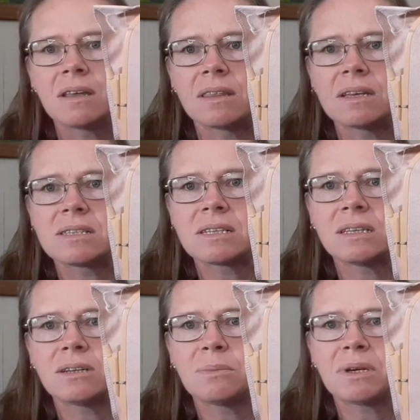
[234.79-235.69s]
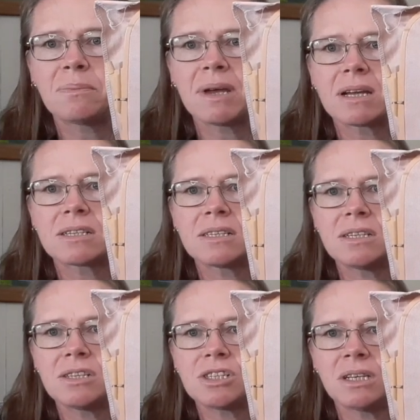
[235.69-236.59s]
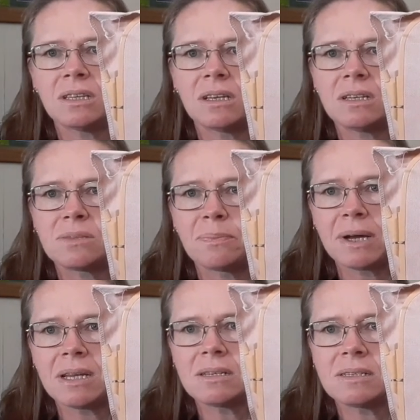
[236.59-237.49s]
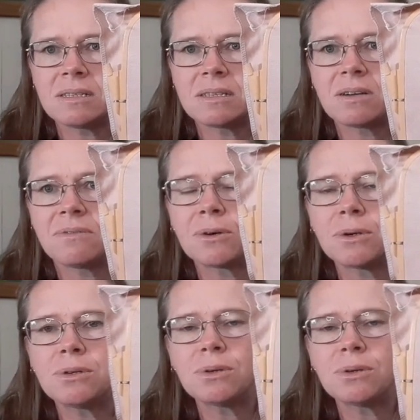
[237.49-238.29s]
And there's a little bit of back stitch in these buttons that I've got to